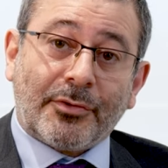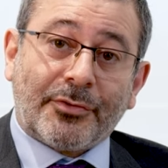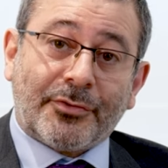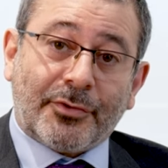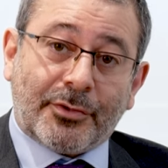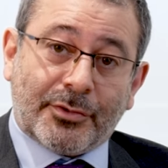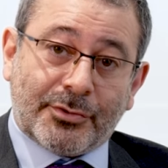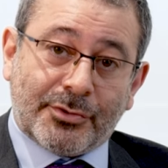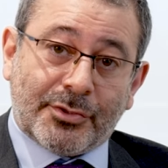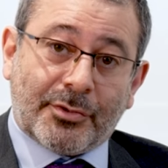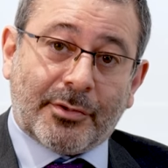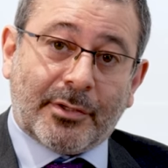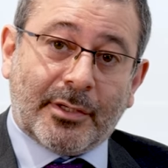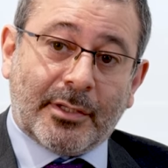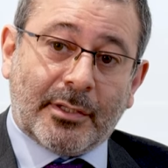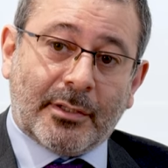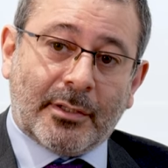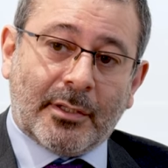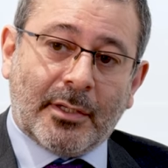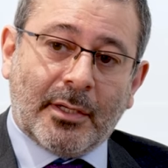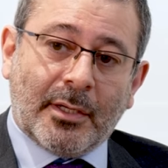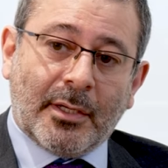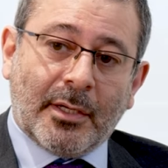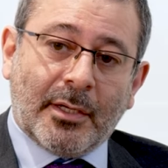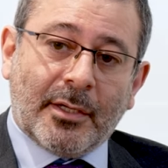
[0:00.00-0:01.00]
surgery,
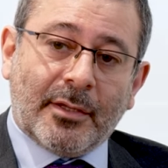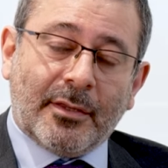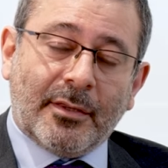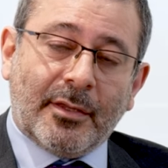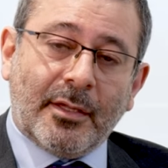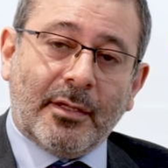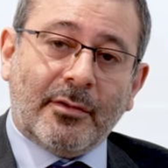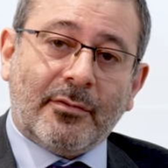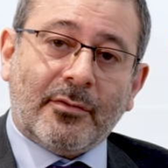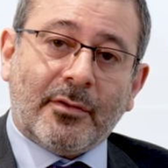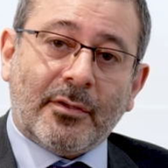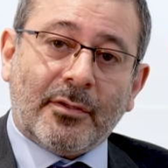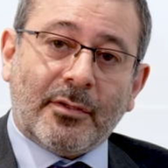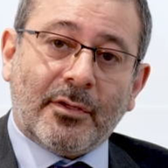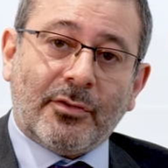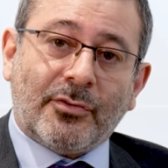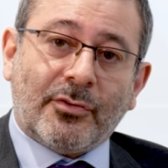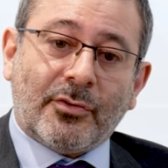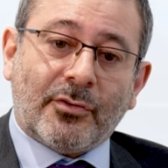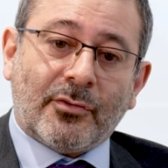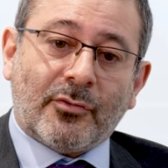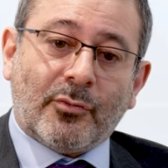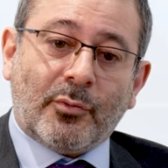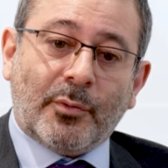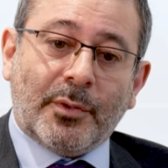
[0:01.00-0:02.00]
these
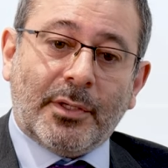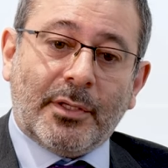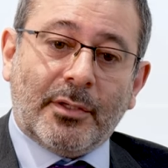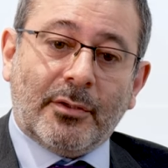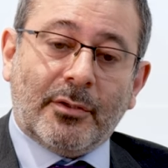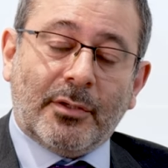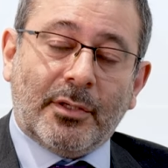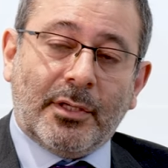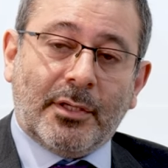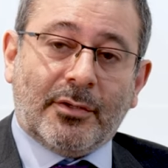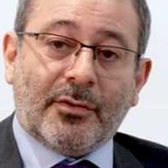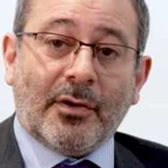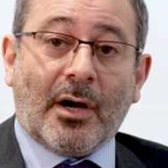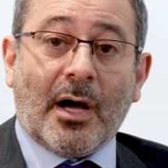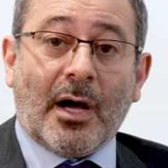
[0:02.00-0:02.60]
conditions you need to